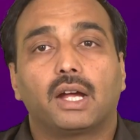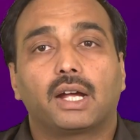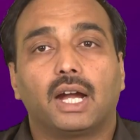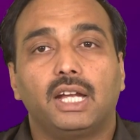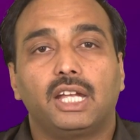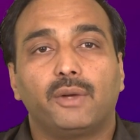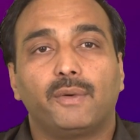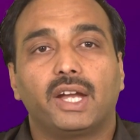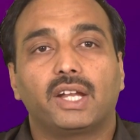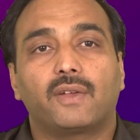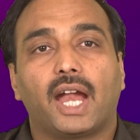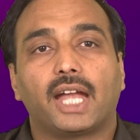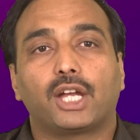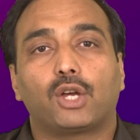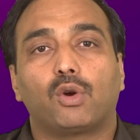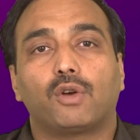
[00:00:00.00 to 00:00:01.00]
Cultivate
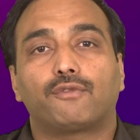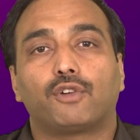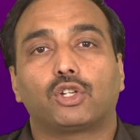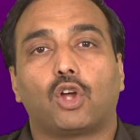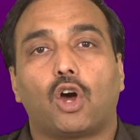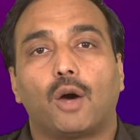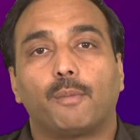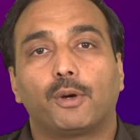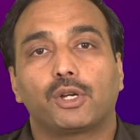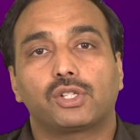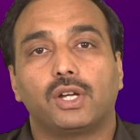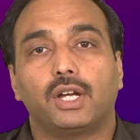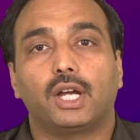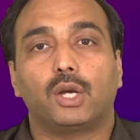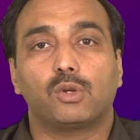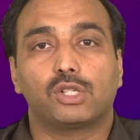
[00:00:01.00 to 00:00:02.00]
gratitude for the
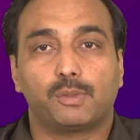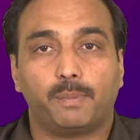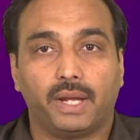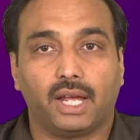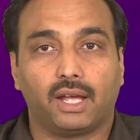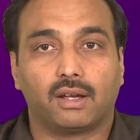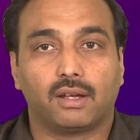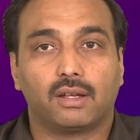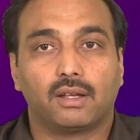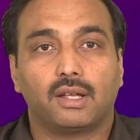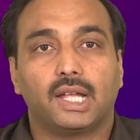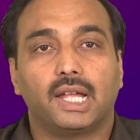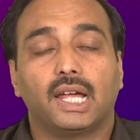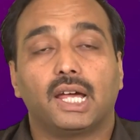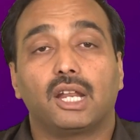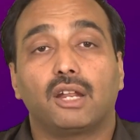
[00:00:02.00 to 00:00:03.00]
opportunity to speak.
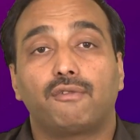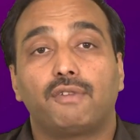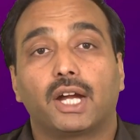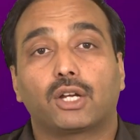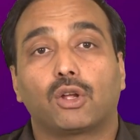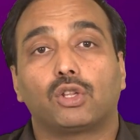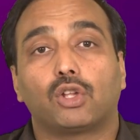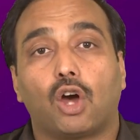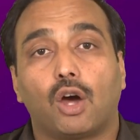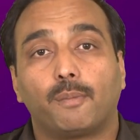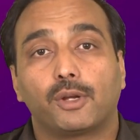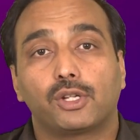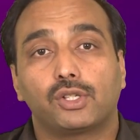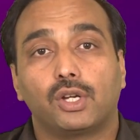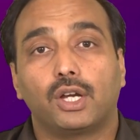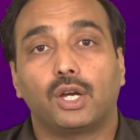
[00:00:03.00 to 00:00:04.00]
Reflect on the
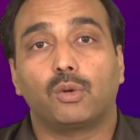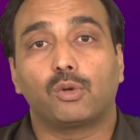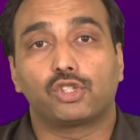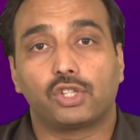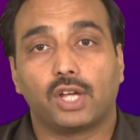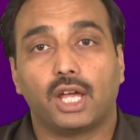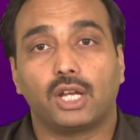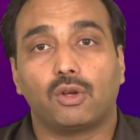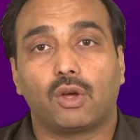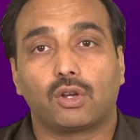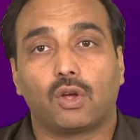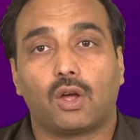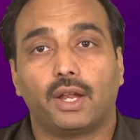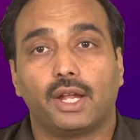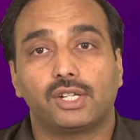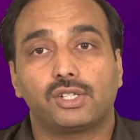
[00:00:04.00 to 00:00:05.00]
opportunity to share your
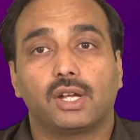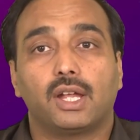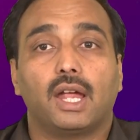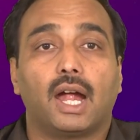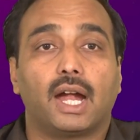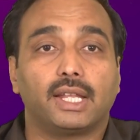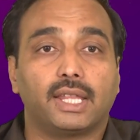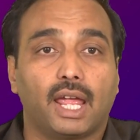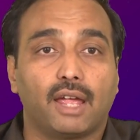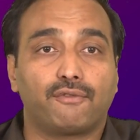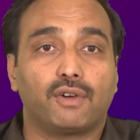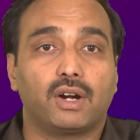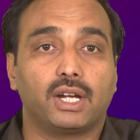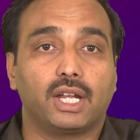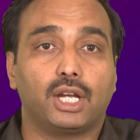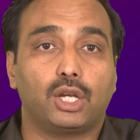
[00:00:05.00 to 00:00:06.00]
knowledge and the
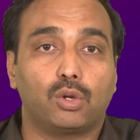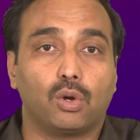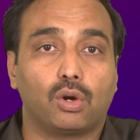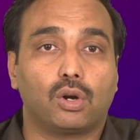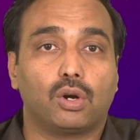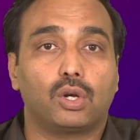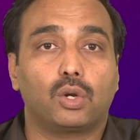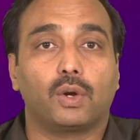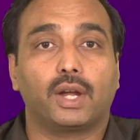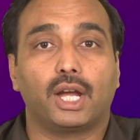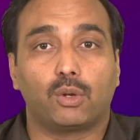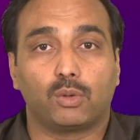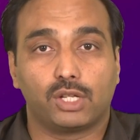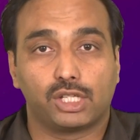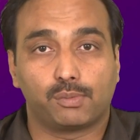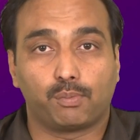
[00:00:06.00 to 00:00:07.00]
effort it took to get
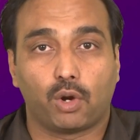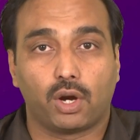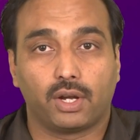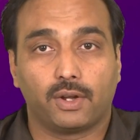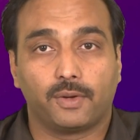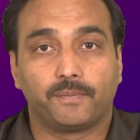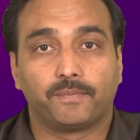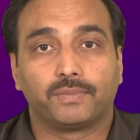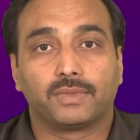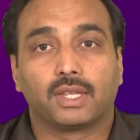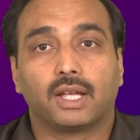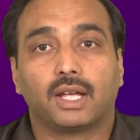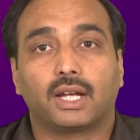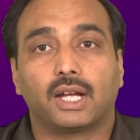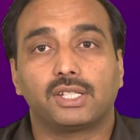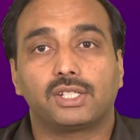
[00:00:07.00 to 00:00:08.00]
to this point.
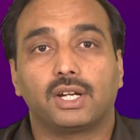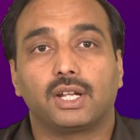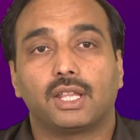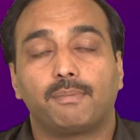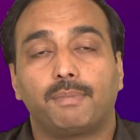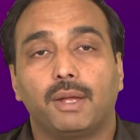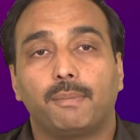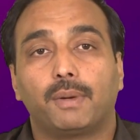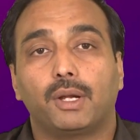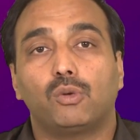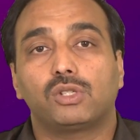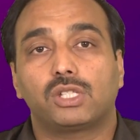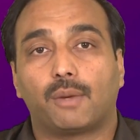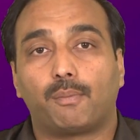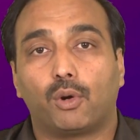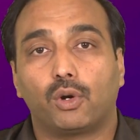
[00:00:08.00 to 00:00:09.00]
Consider the people who
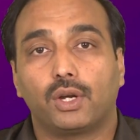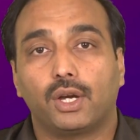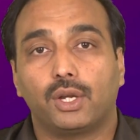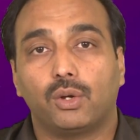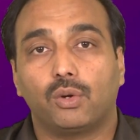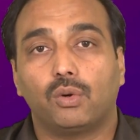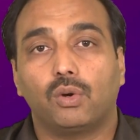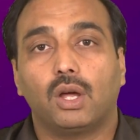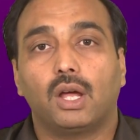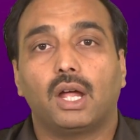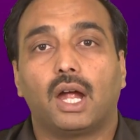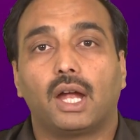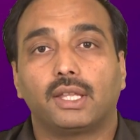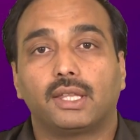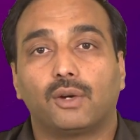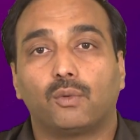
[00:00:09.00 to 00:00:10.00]
supported you
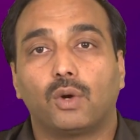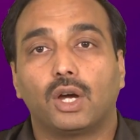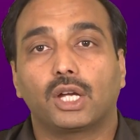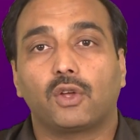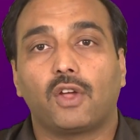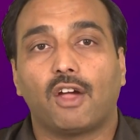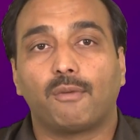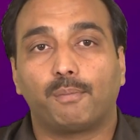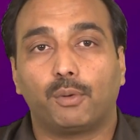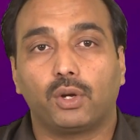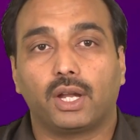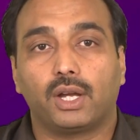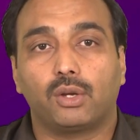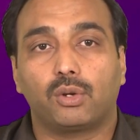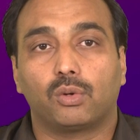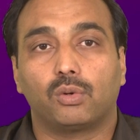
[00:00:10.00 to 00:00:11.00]
and the work you have put
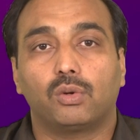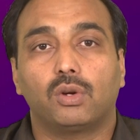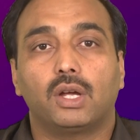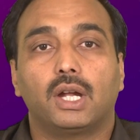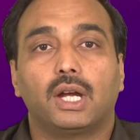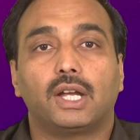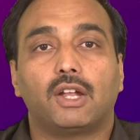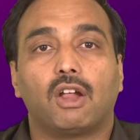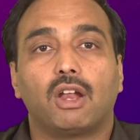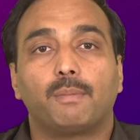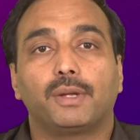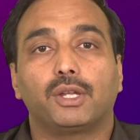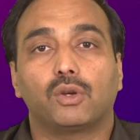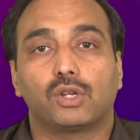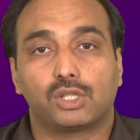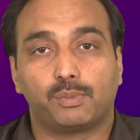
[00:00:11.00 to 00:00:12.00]
into
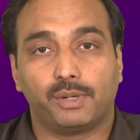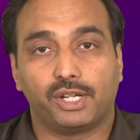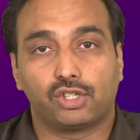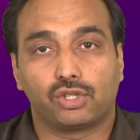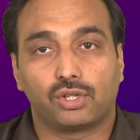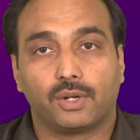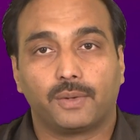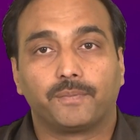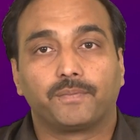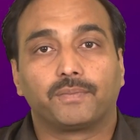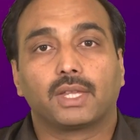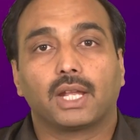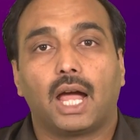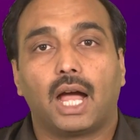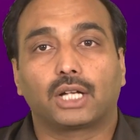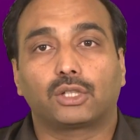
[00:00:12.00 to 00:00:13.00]
developing your speech.
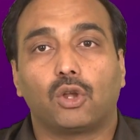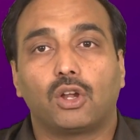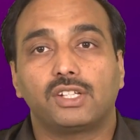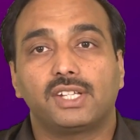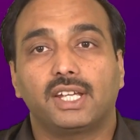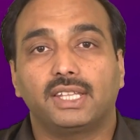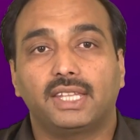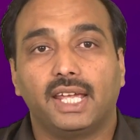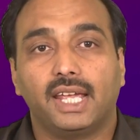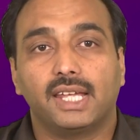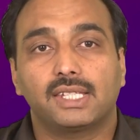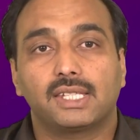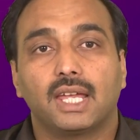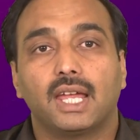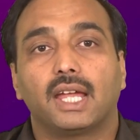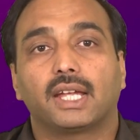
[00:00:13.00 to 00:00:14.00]
Acknowledging
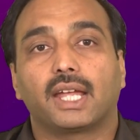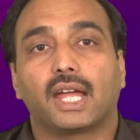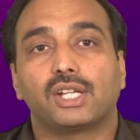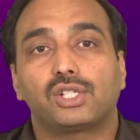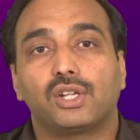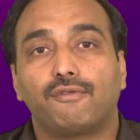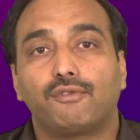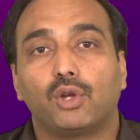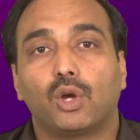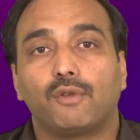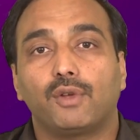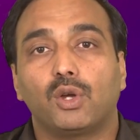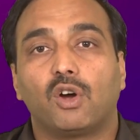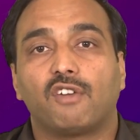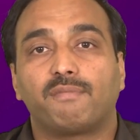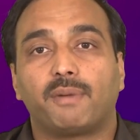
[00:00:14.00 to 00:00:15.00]
these can shift your
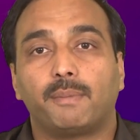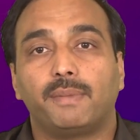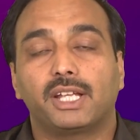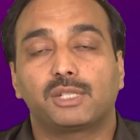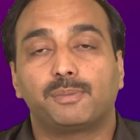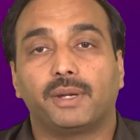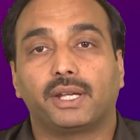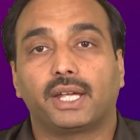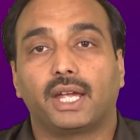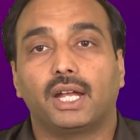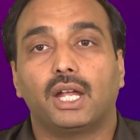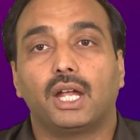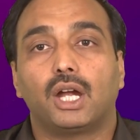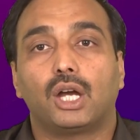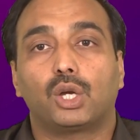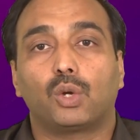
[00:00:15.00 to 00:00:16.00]
view of public speaking
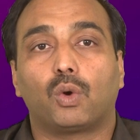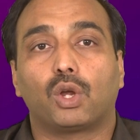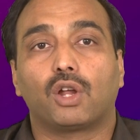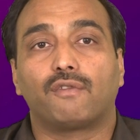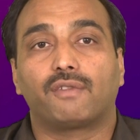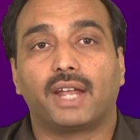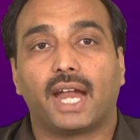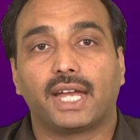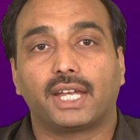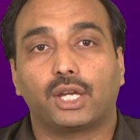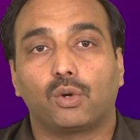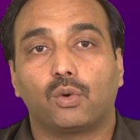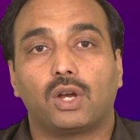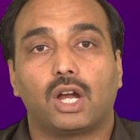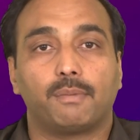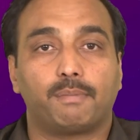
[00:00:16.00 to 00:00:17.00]
to one of
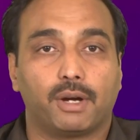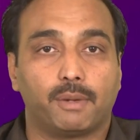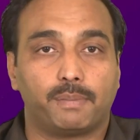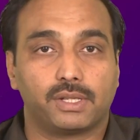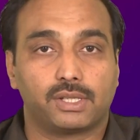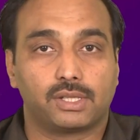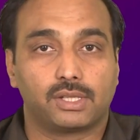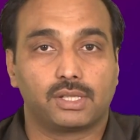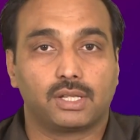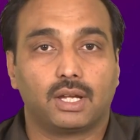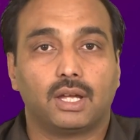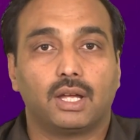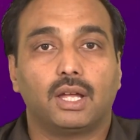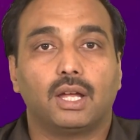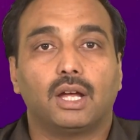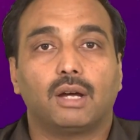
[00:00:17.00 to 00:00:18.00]
gratitude and purpose.
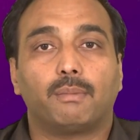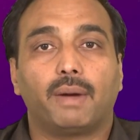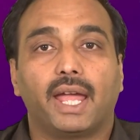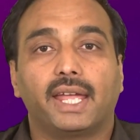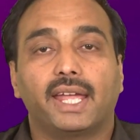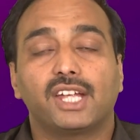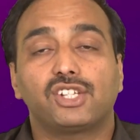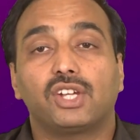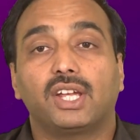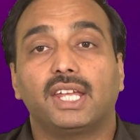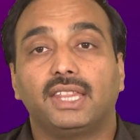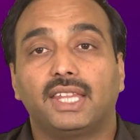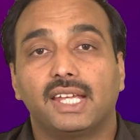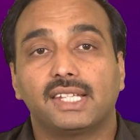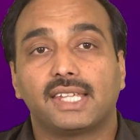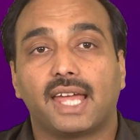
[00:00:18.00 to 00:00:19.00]
By engaging in
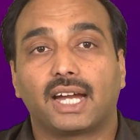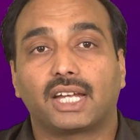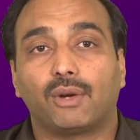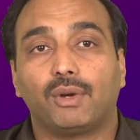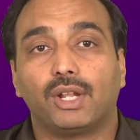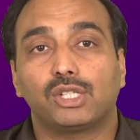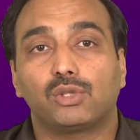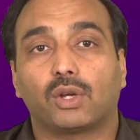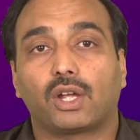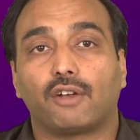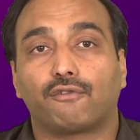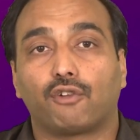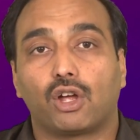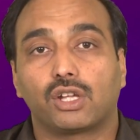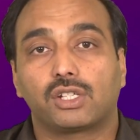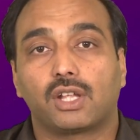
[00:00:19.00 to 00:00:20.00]
these activities, you can
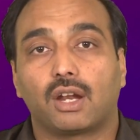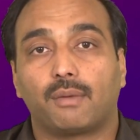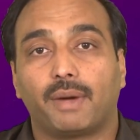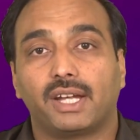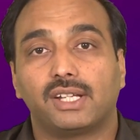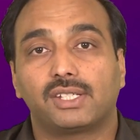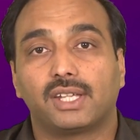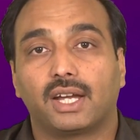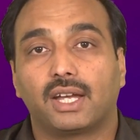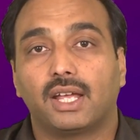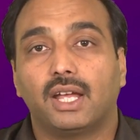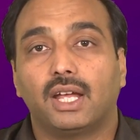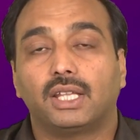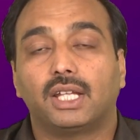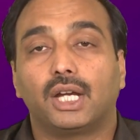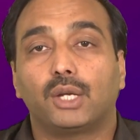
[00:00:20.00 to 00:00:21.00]
foster a mindset
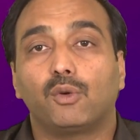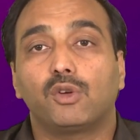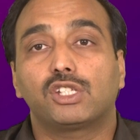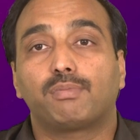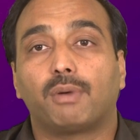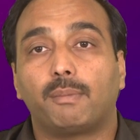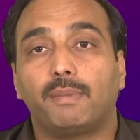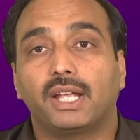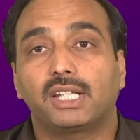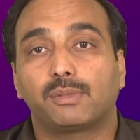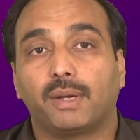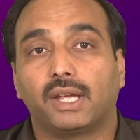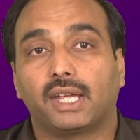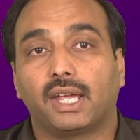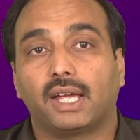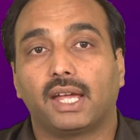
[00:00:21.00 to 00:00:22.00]
that views public
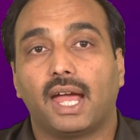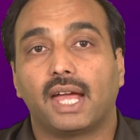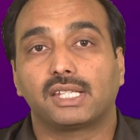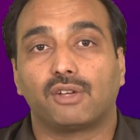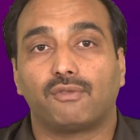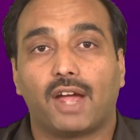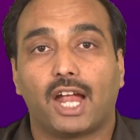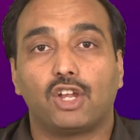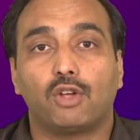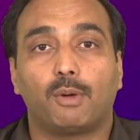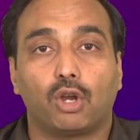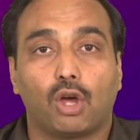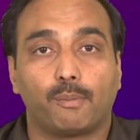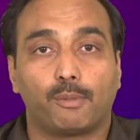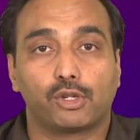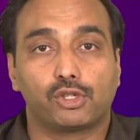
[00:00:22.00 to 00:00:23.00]
speaking as a valuable
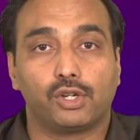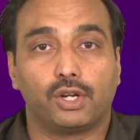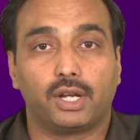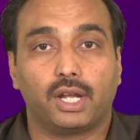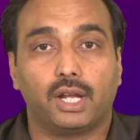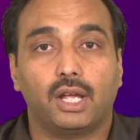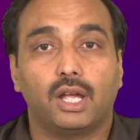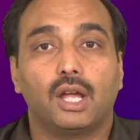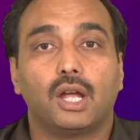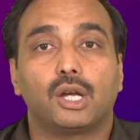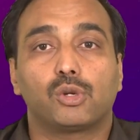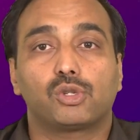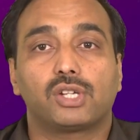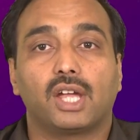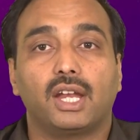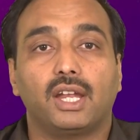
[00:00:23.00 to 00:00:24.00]
opportunity to
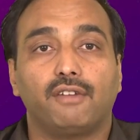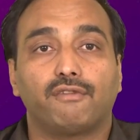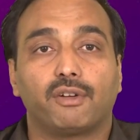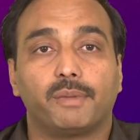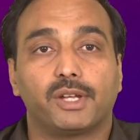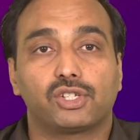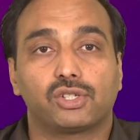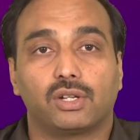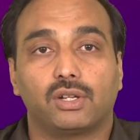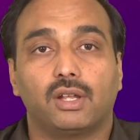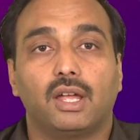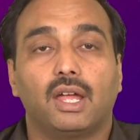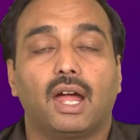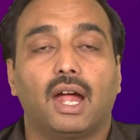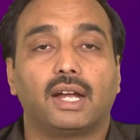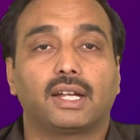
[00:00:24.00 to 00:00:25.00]
share information
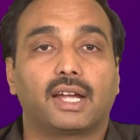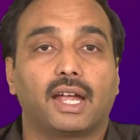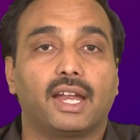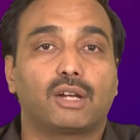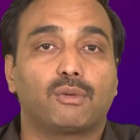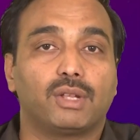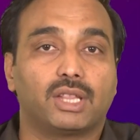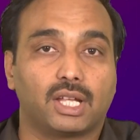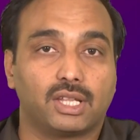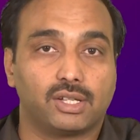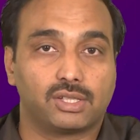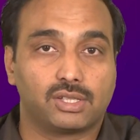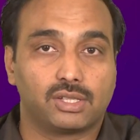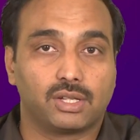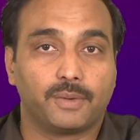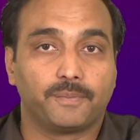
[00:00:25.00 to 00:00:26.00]
and connect with
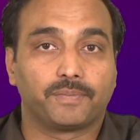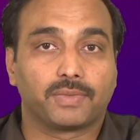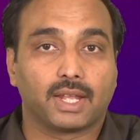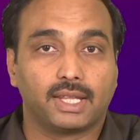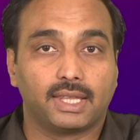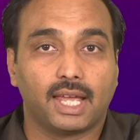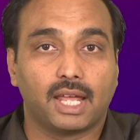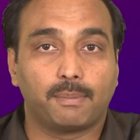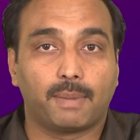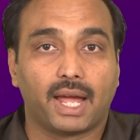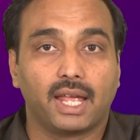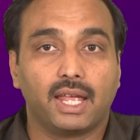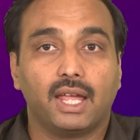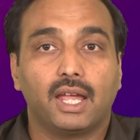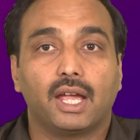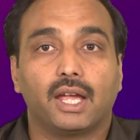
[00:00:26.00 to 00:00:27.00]
others,
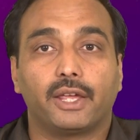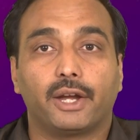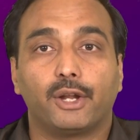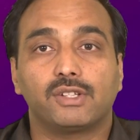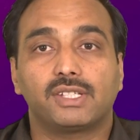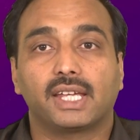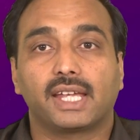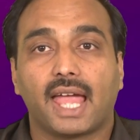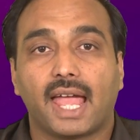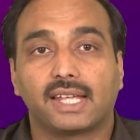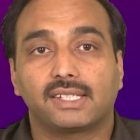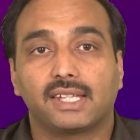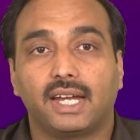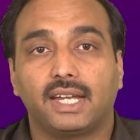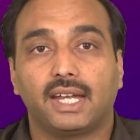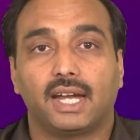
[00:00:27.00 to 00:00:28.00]
thereby reducing
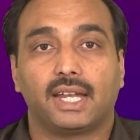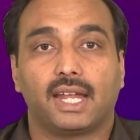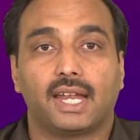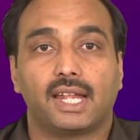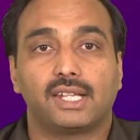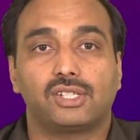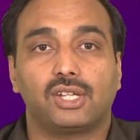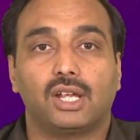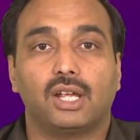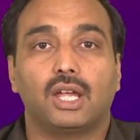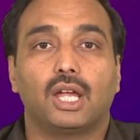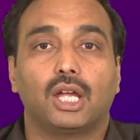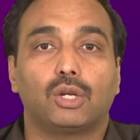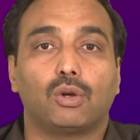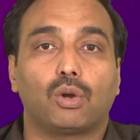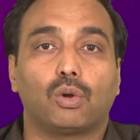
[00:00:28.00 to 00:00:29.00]
anxiety and enhancing
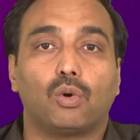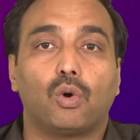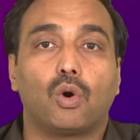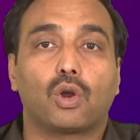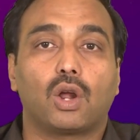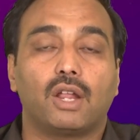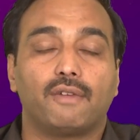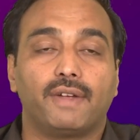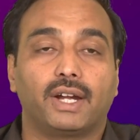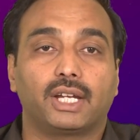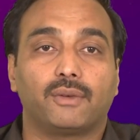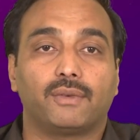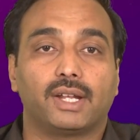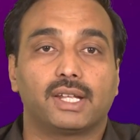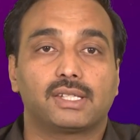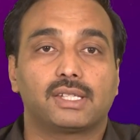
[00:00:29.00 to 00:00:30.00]
your overall
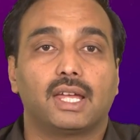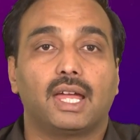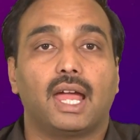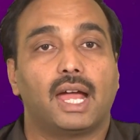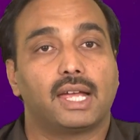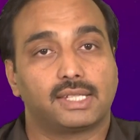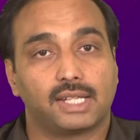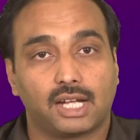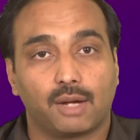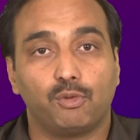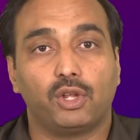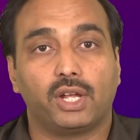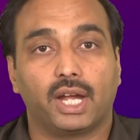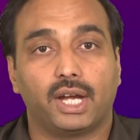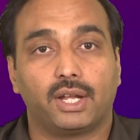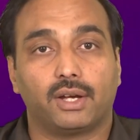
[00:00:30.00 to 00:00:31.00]
effectiveness as a
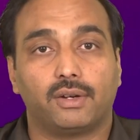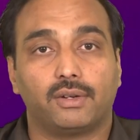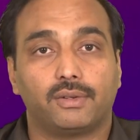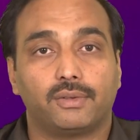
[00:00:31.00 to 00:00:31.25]
communicator.